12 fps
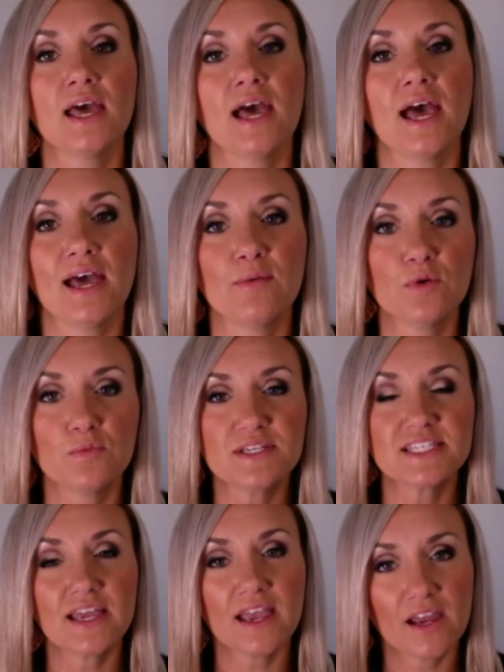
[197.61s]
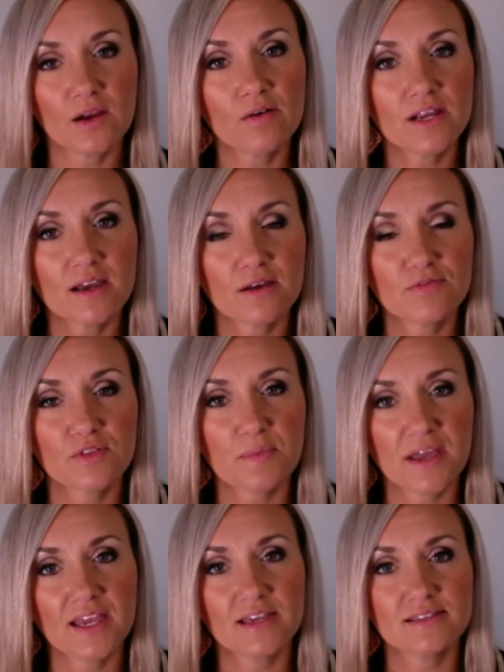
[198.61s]
And when we say area of the
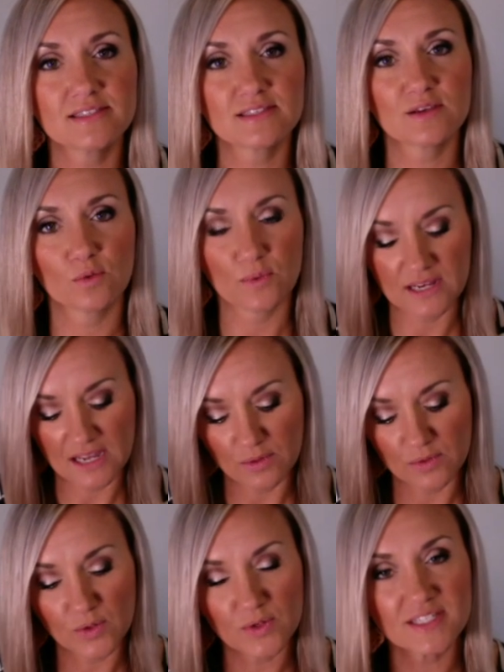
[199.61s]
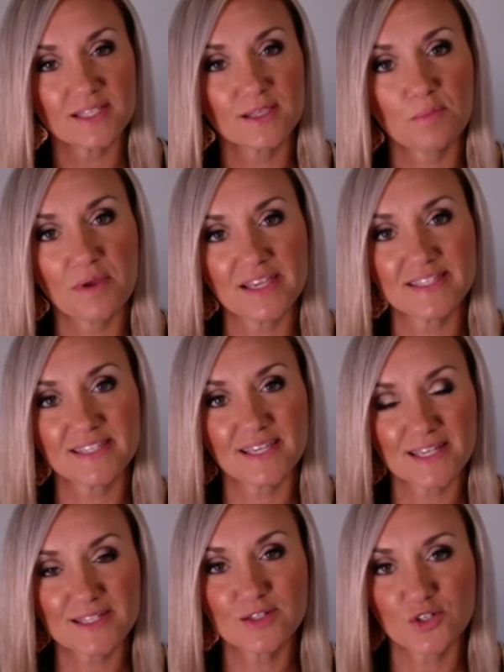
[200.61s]
base, we now notice that the base
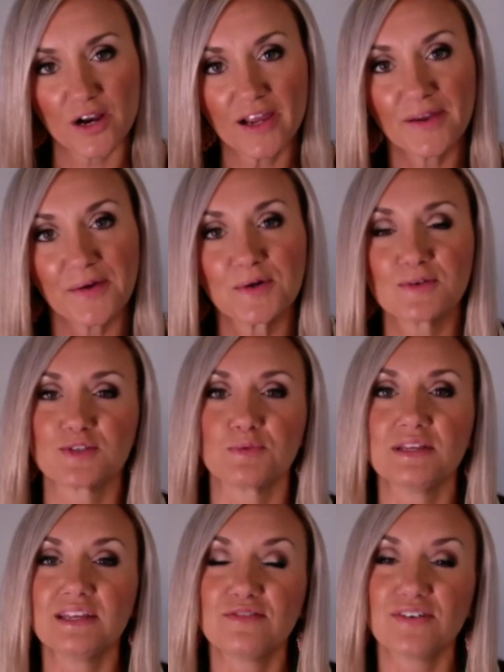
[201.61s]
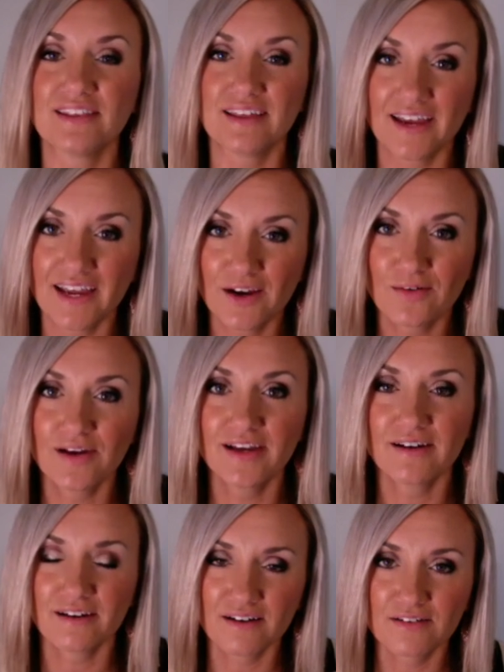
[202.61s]
is a triangle, so we need to find the
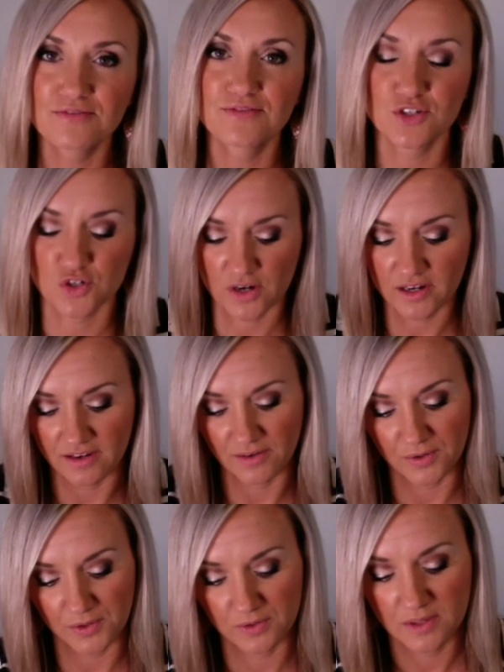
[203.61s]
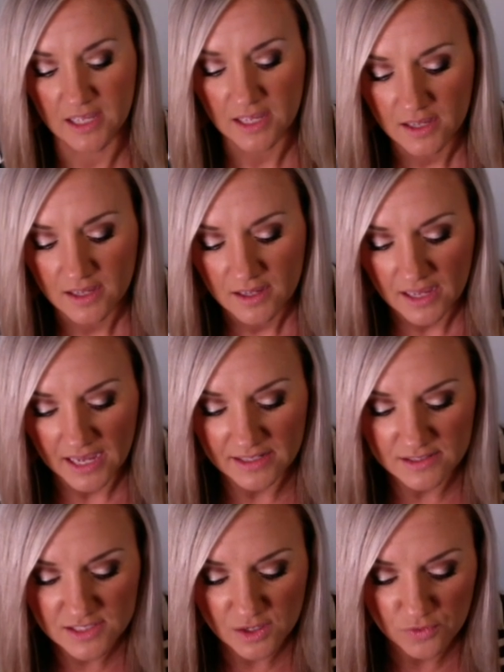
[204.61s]
area of the triangle. And
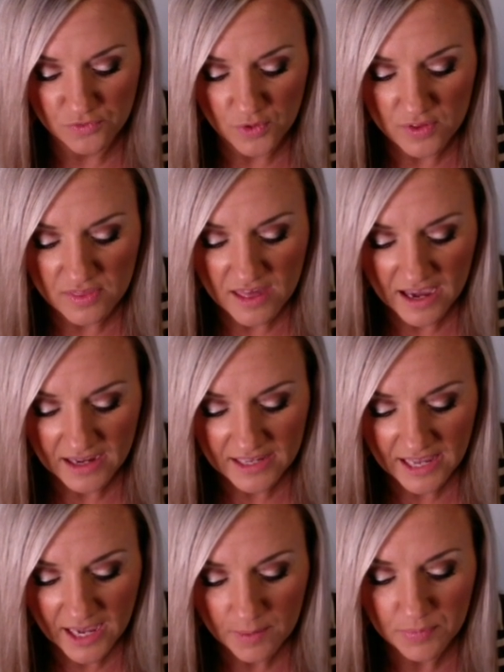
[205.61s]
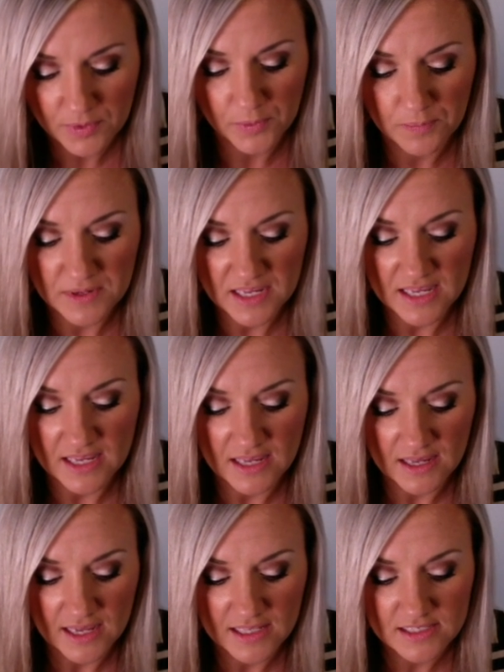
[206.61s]
so for that capital
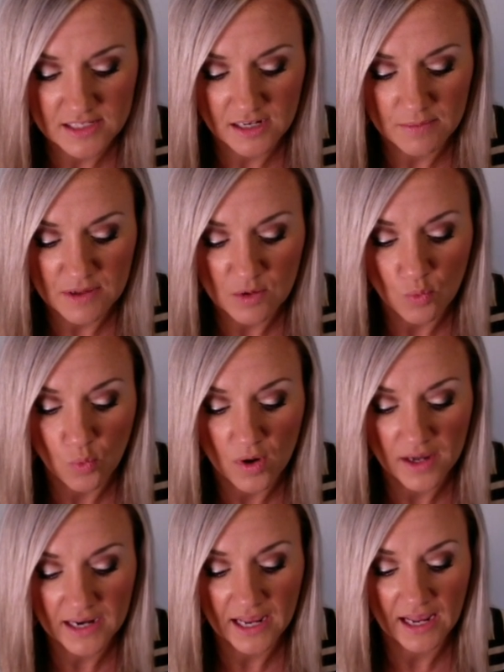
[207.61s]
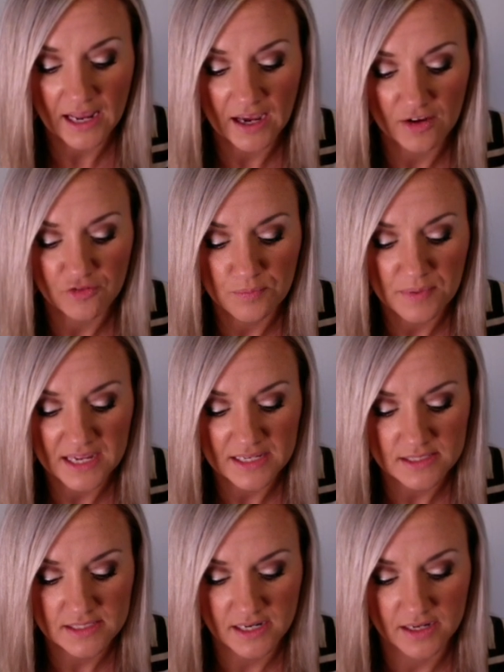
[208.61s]
B, it's going to be 1/2
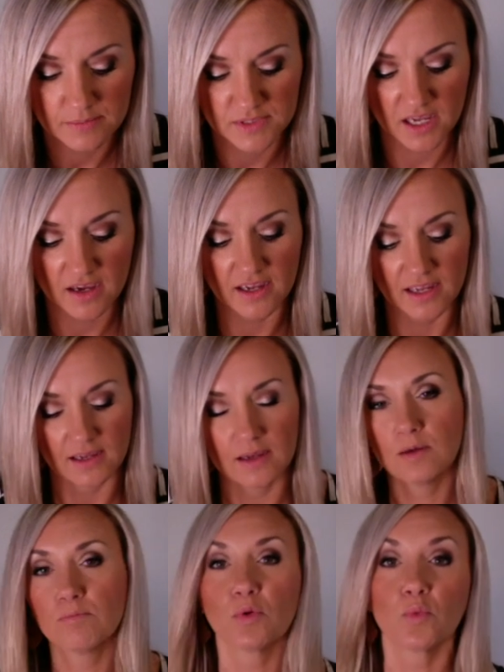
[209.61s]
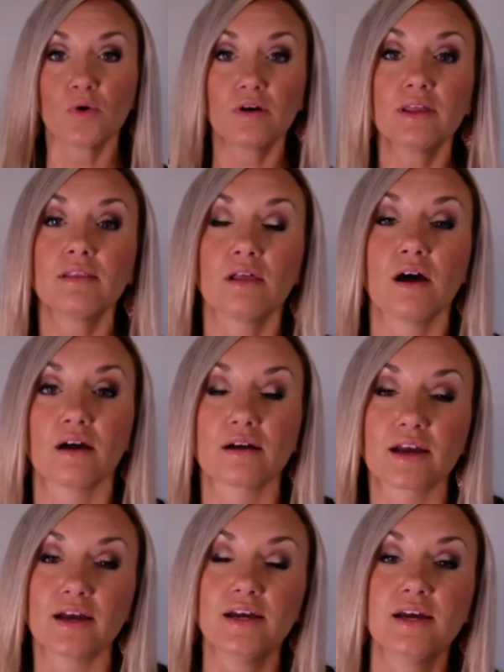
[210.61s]
base times height. But we're in luck.
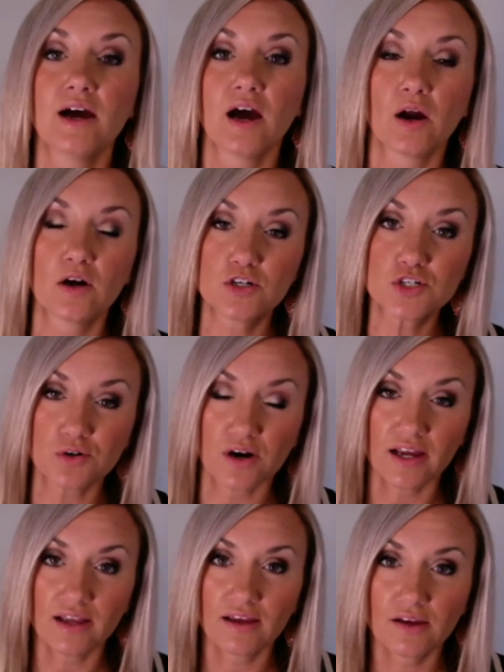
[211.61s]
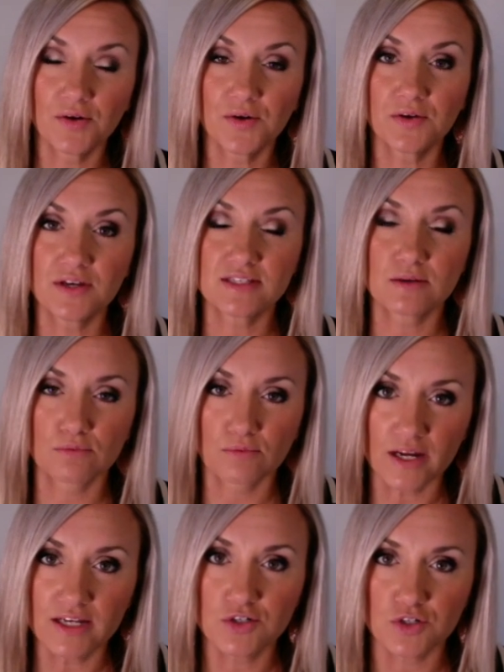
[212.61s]
Our triangle is a
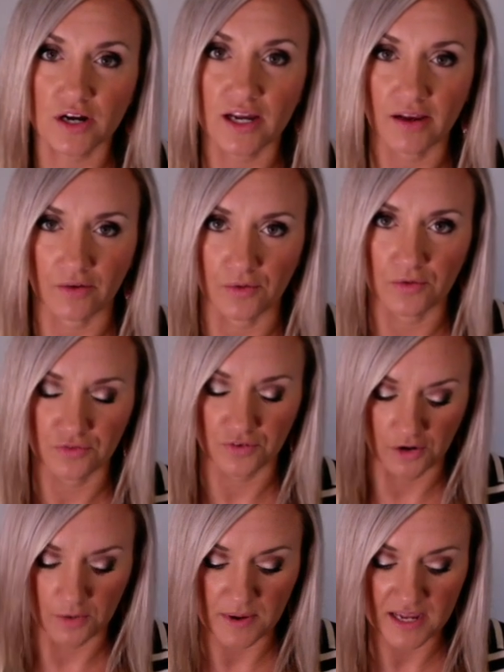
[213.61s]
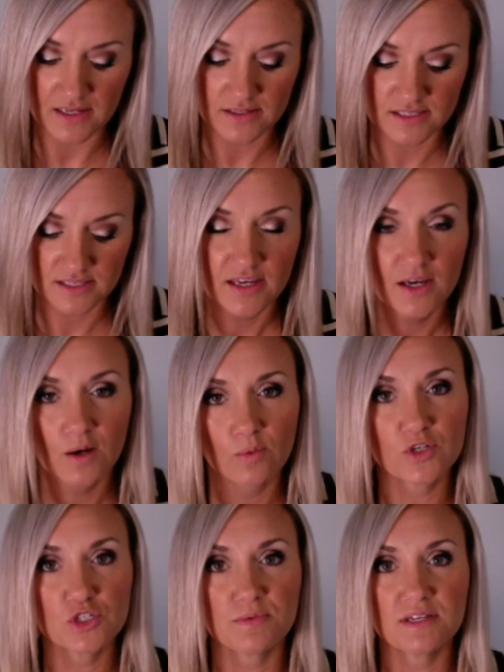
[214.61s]
right triangle for our base,
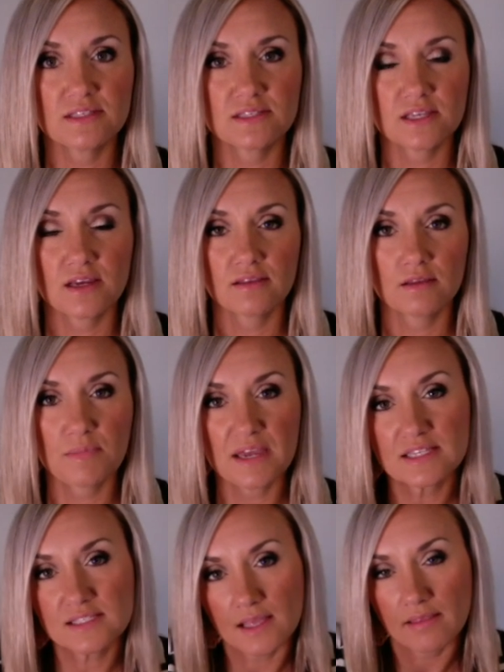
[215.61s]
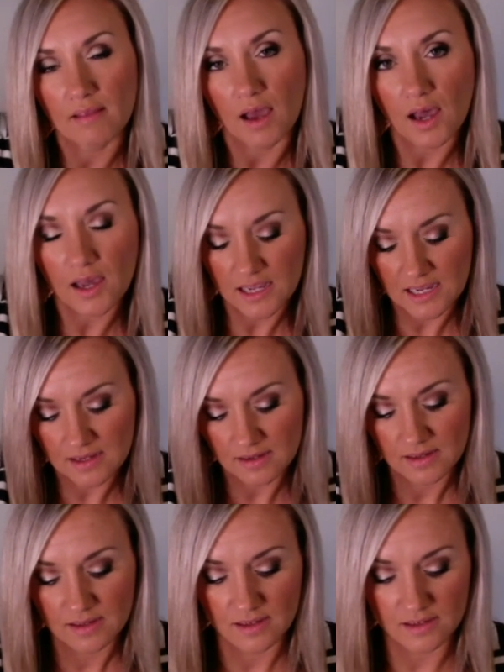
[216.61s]
which means the base and the height
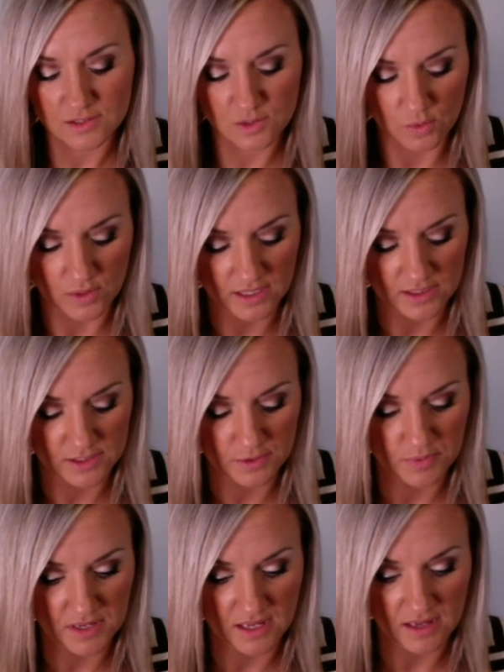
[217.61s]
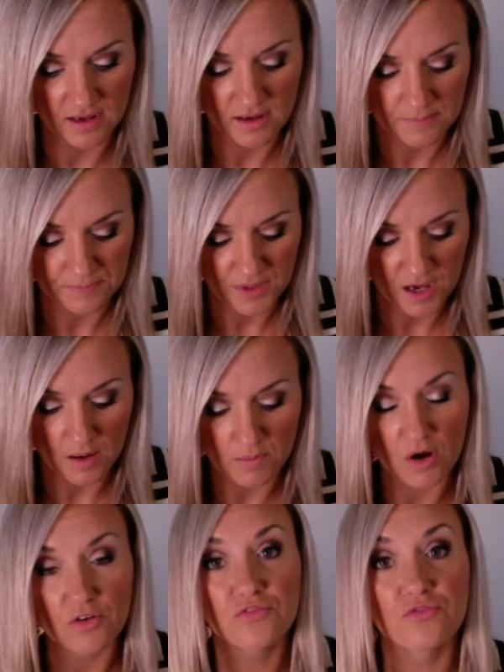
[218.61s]
is going to be
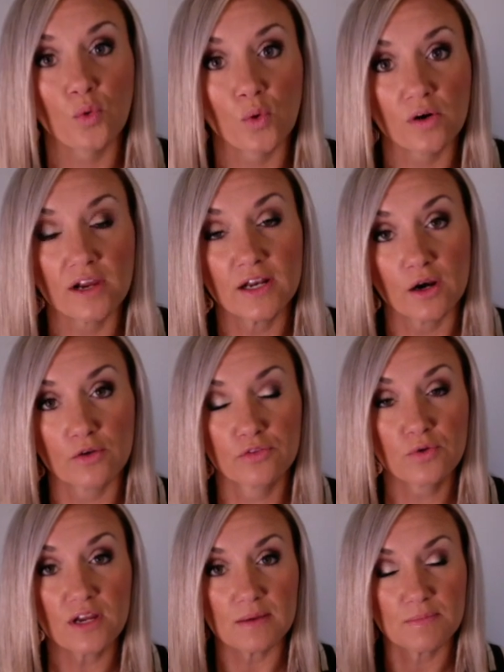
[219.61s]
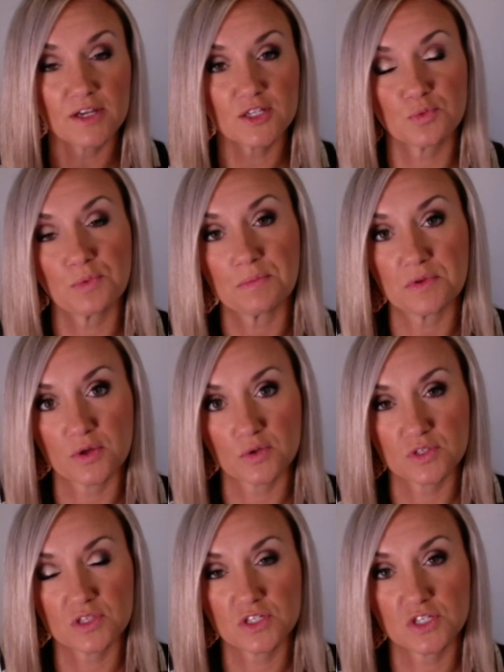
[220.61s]
our 4 and our 3, because remember, those
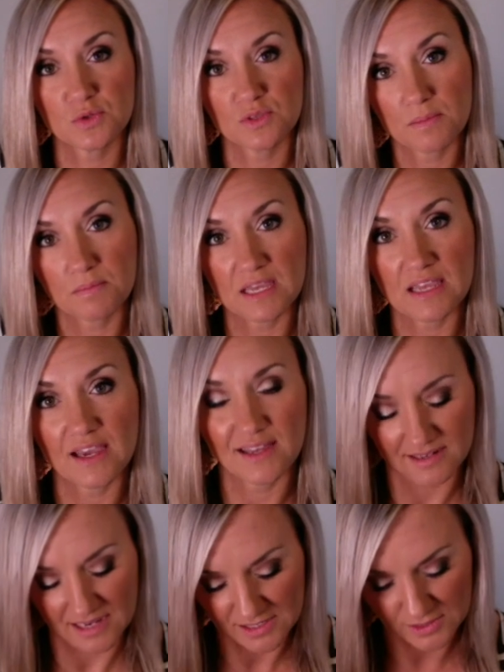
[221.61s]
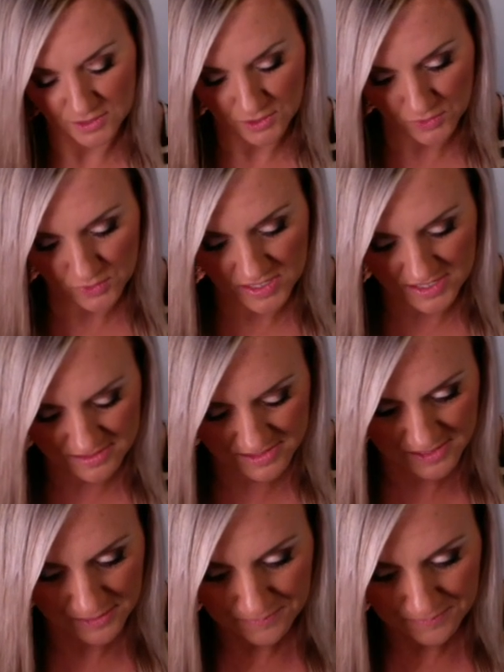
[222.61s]
are the two that meet at 90 degrees.